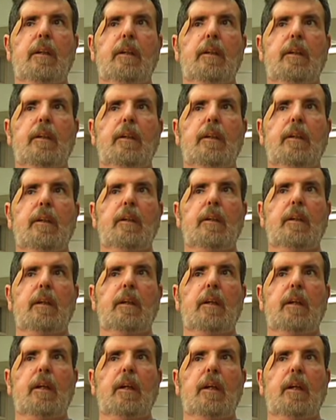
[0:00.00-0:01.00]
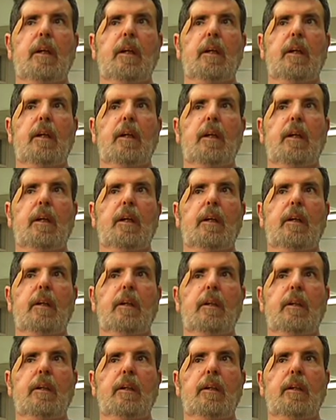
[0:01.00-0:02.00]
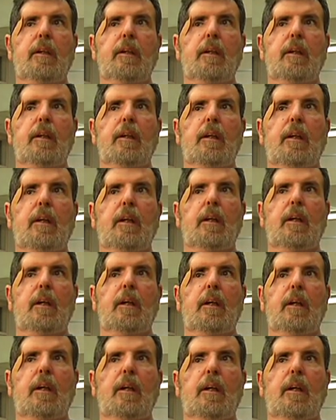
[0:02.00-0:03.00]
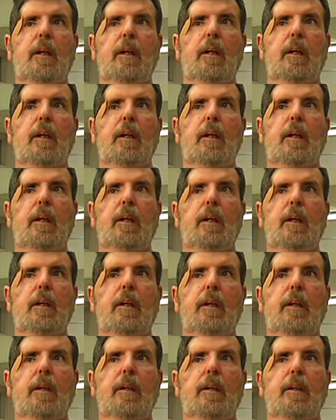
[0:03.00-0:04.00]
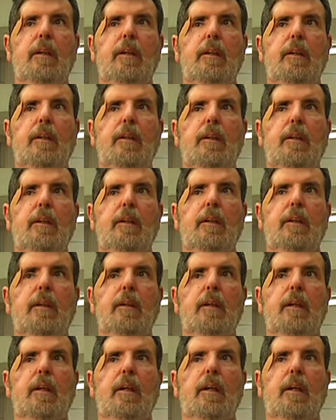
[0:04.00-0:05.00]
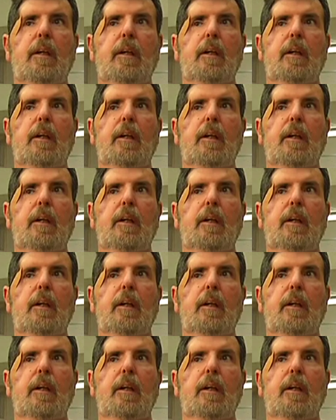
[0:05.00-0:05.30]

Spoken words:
[no speech]